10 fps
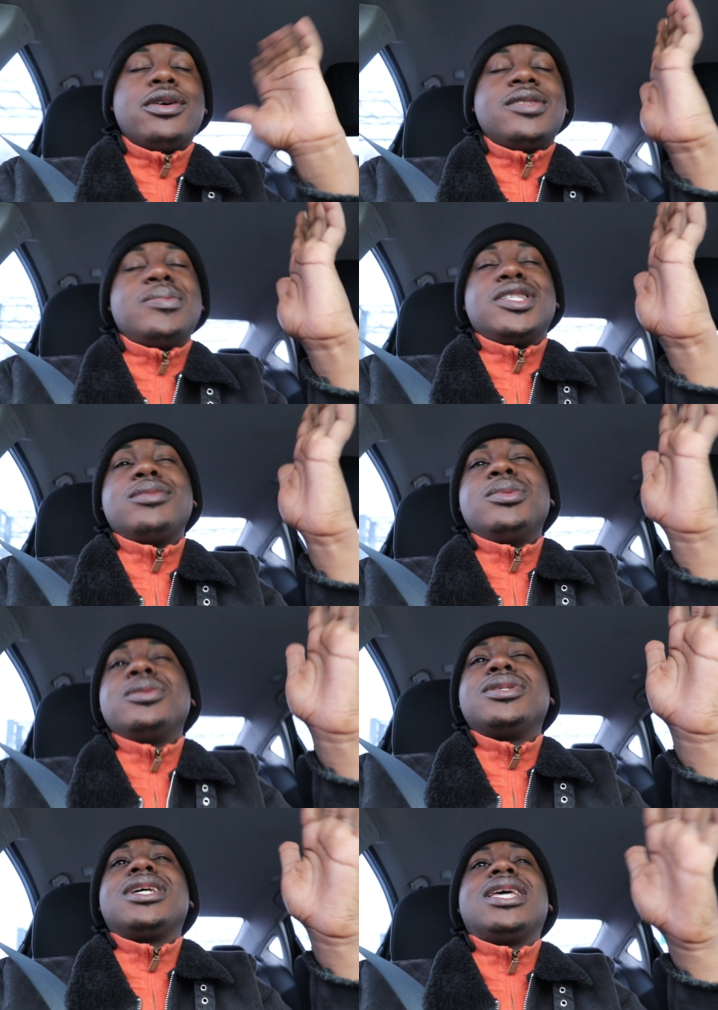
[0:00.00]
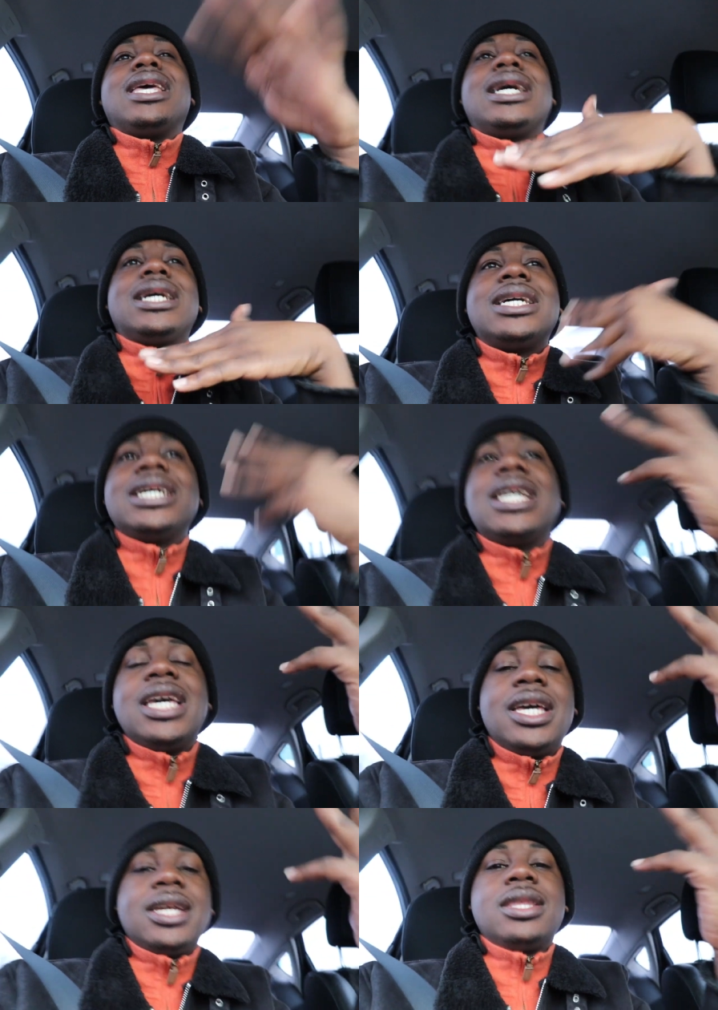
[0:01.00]
Christmas music,
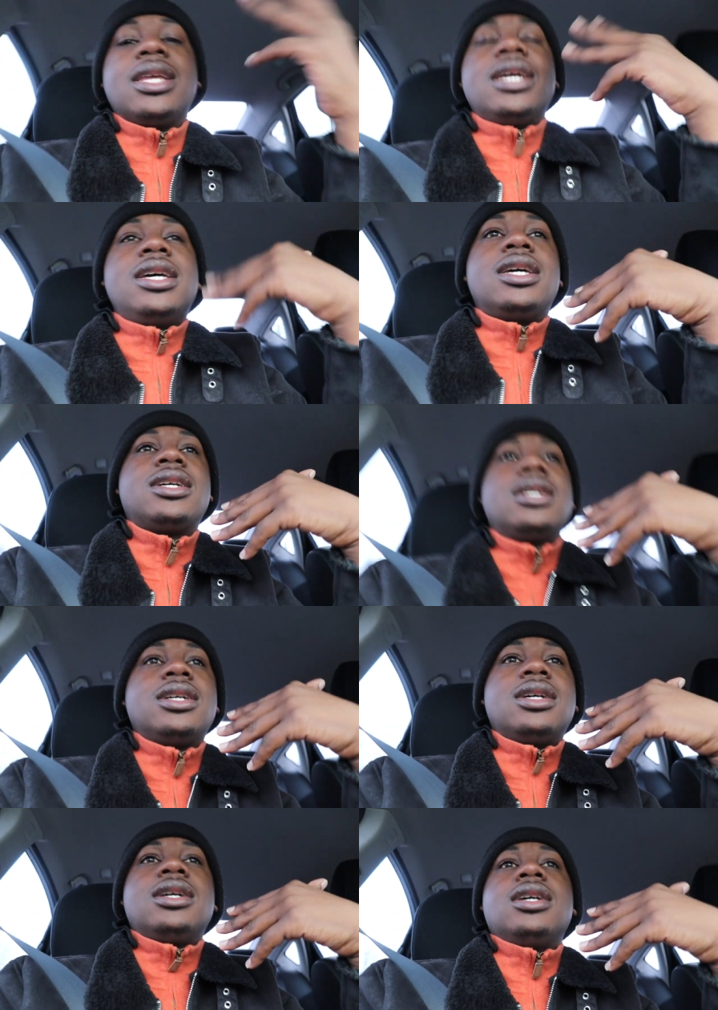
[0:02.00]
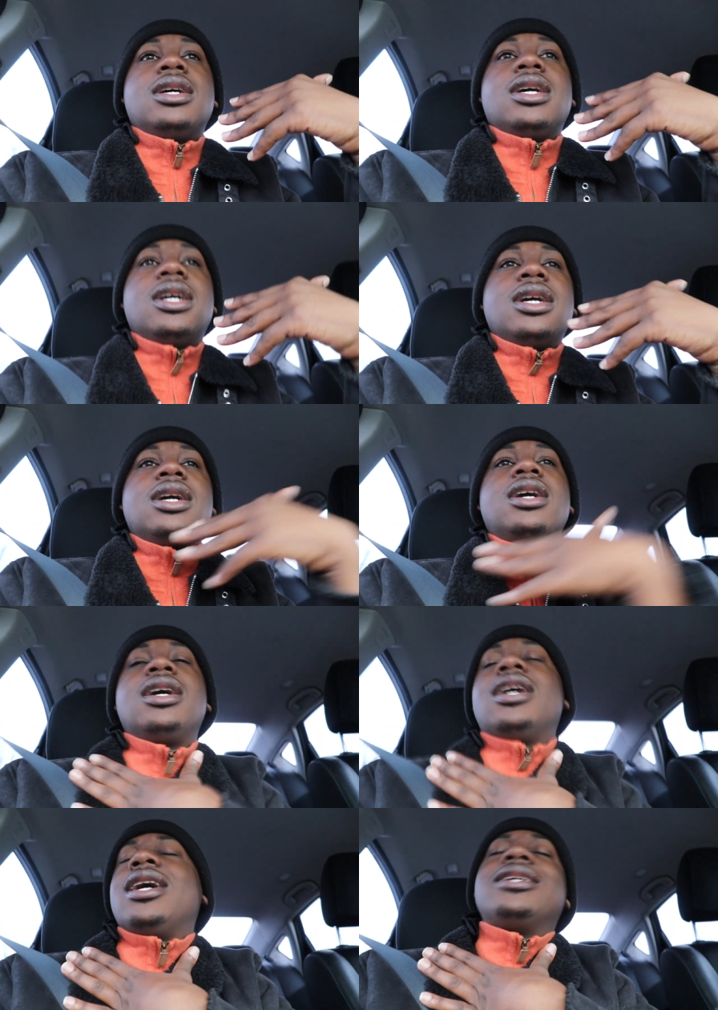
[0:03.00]
cooking, like
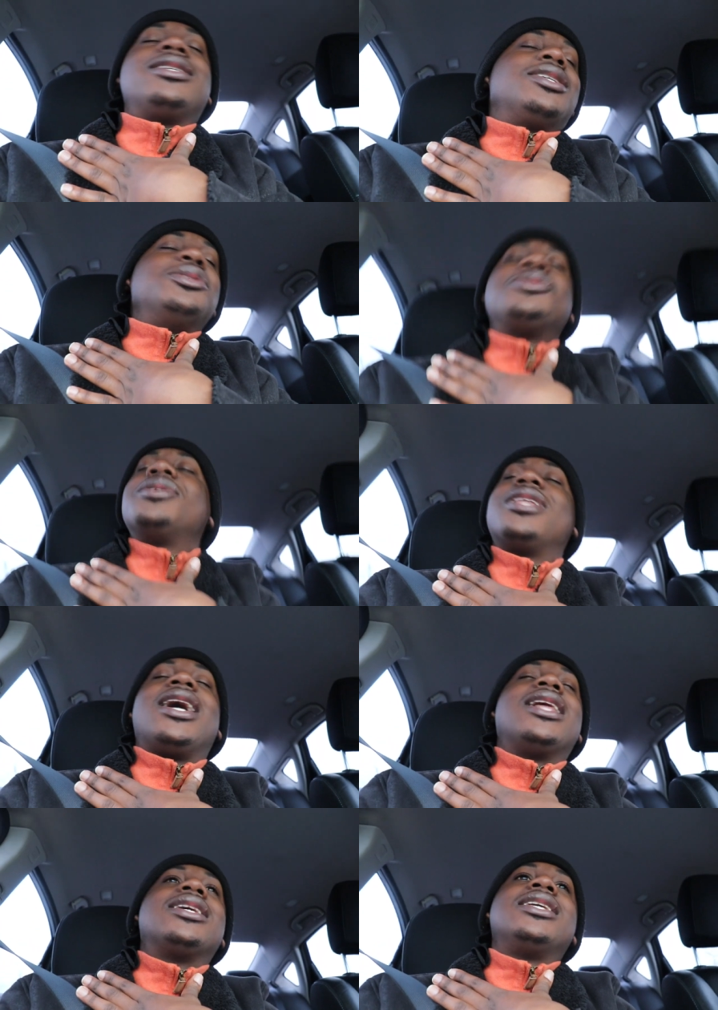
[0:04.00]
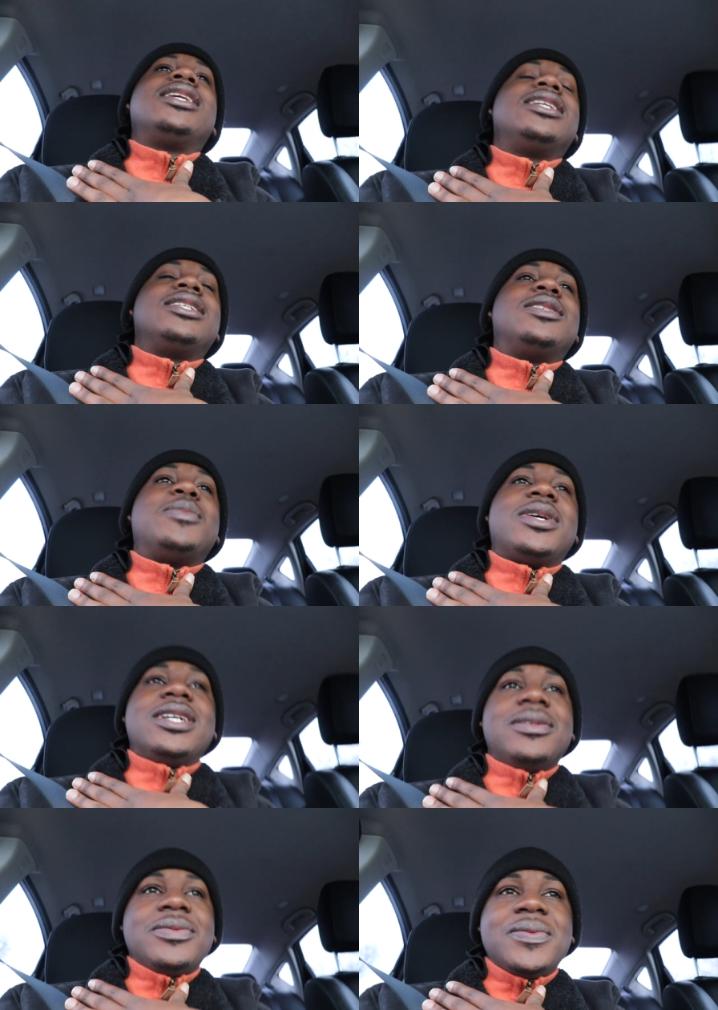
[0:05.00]
I just enjoy the holidays.
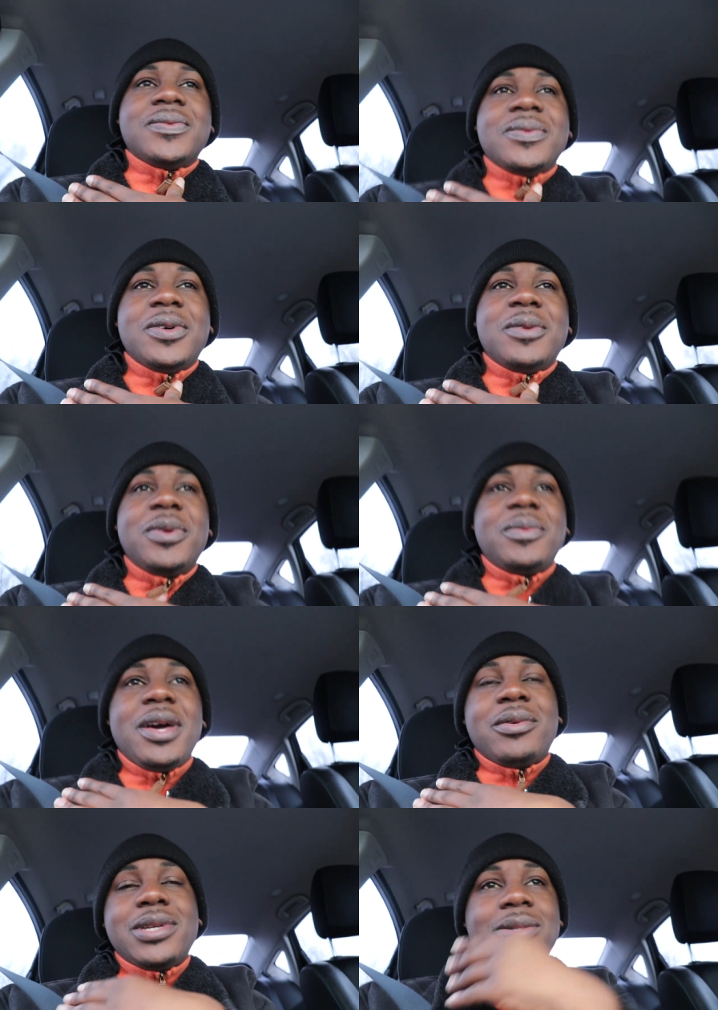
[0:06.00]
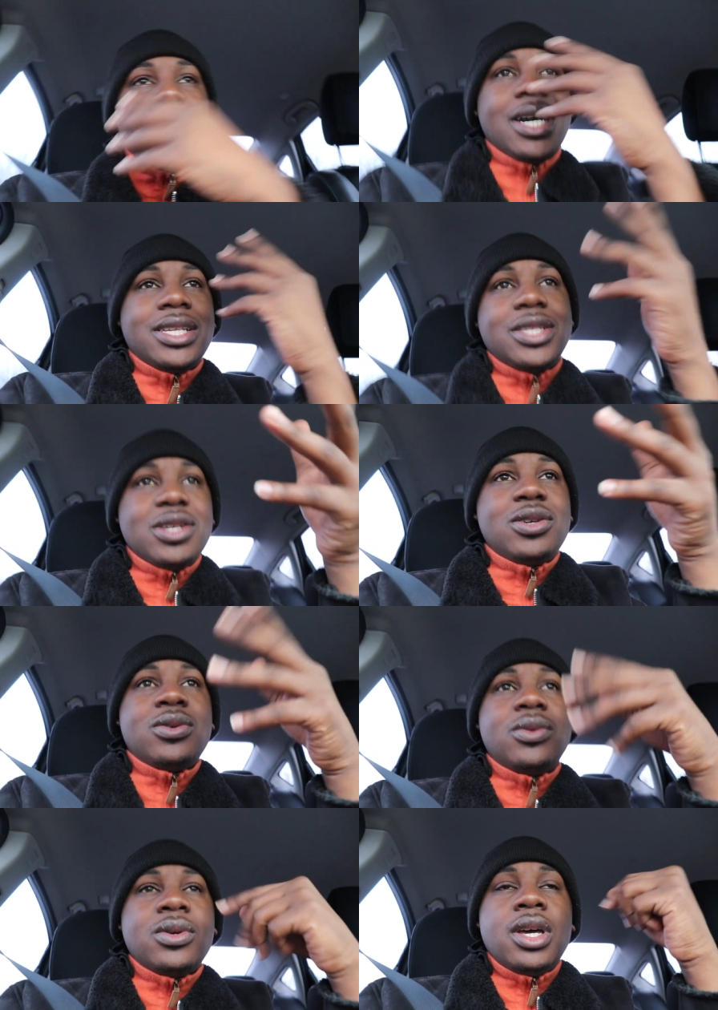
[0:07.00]
But we'll be back with you guys
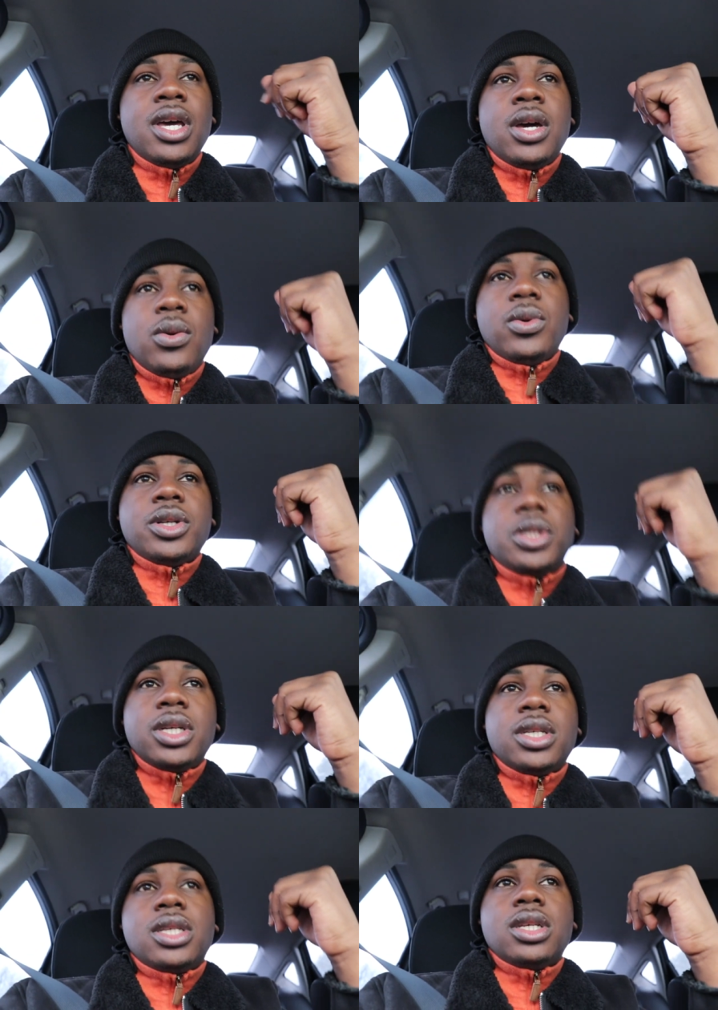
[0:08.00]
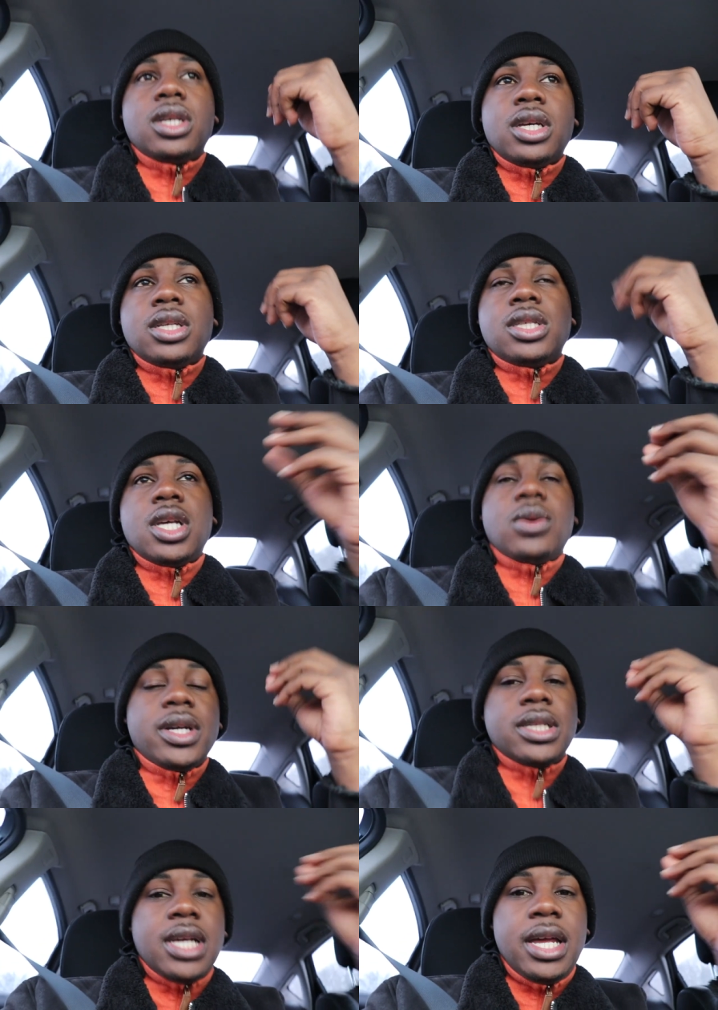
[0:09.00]
soon. We're just so
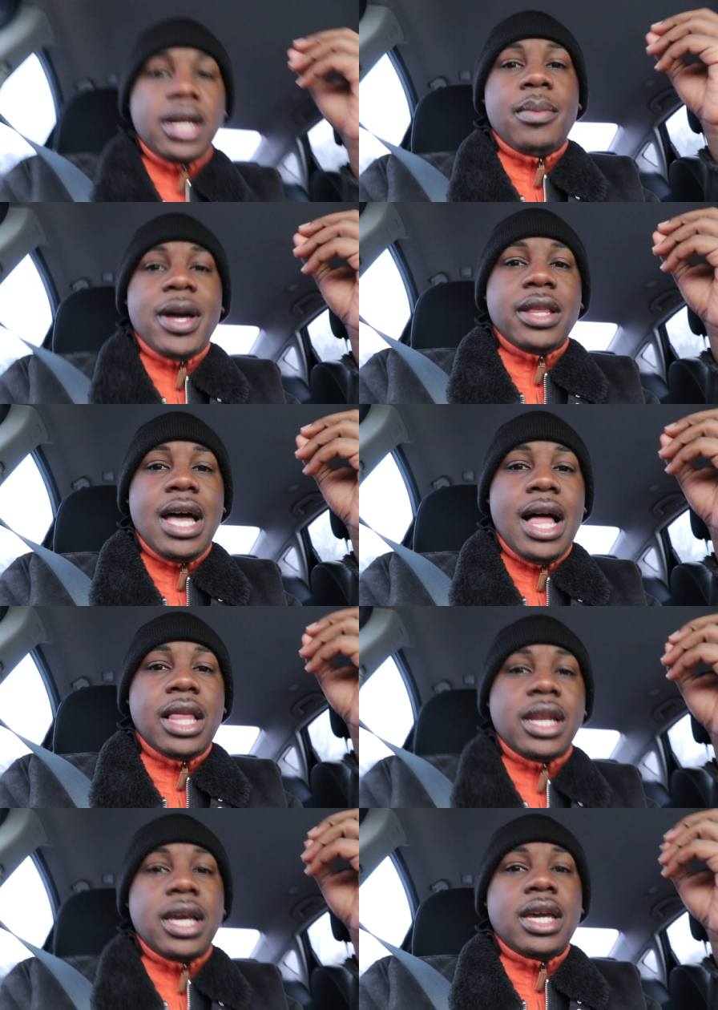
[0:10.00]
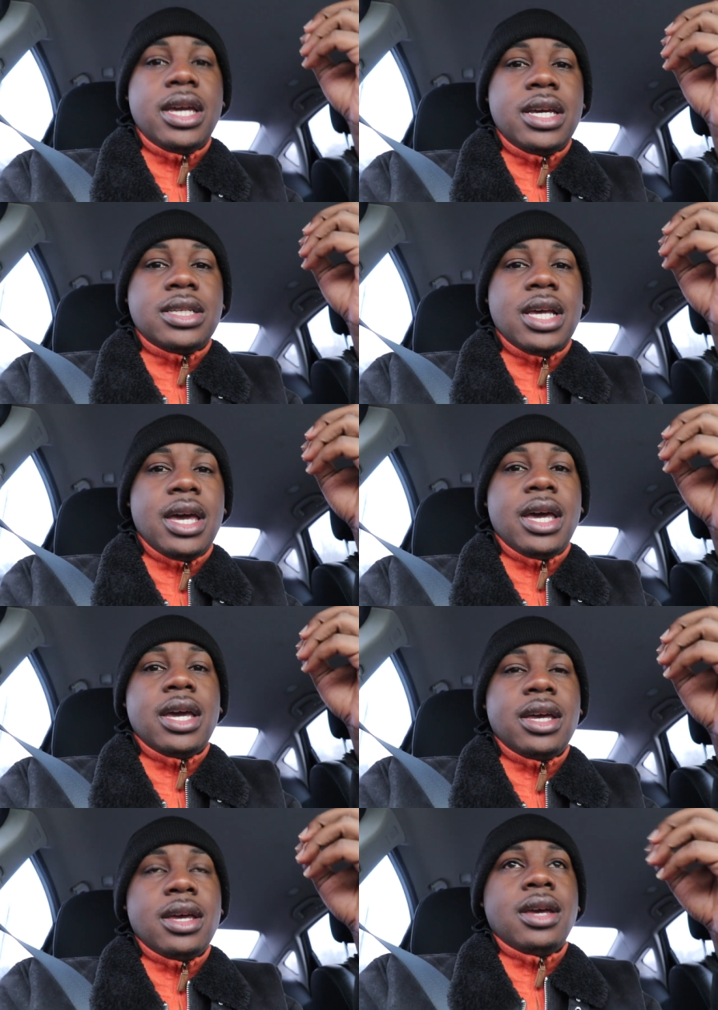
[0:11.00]
excited about the holidays
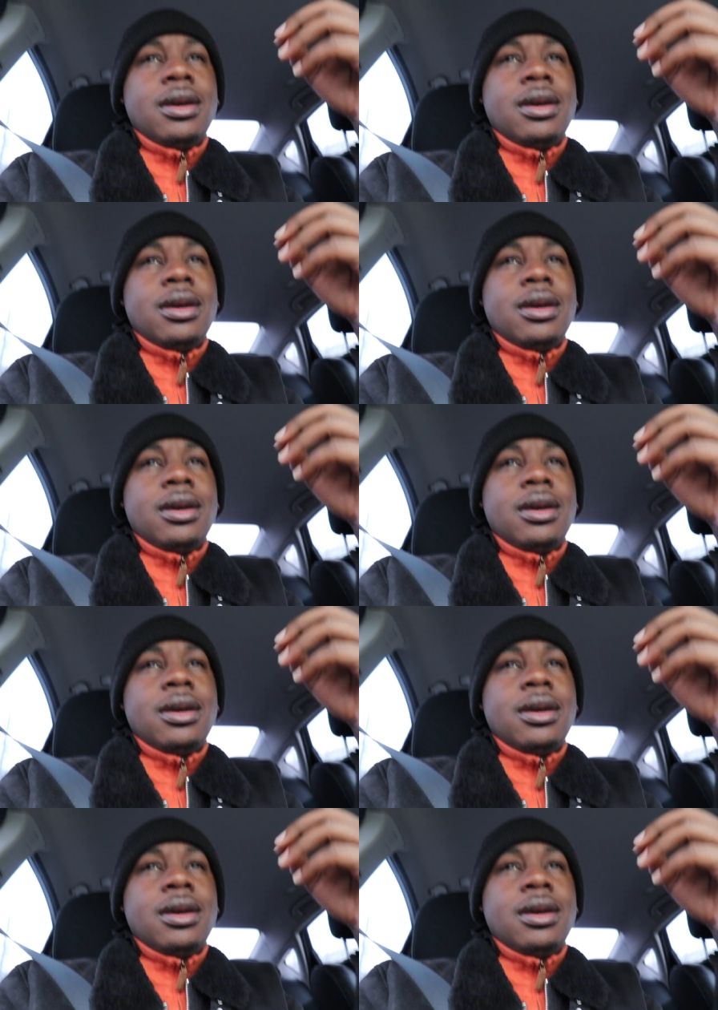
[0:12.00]
and